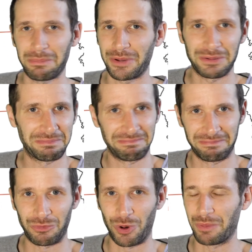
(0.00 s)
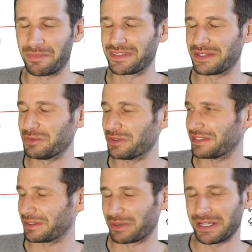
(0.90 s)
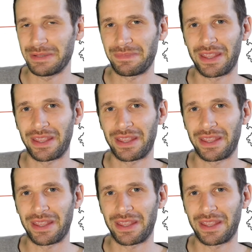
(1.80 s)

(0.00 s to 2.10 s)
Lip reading: But, well, it's interesting, right?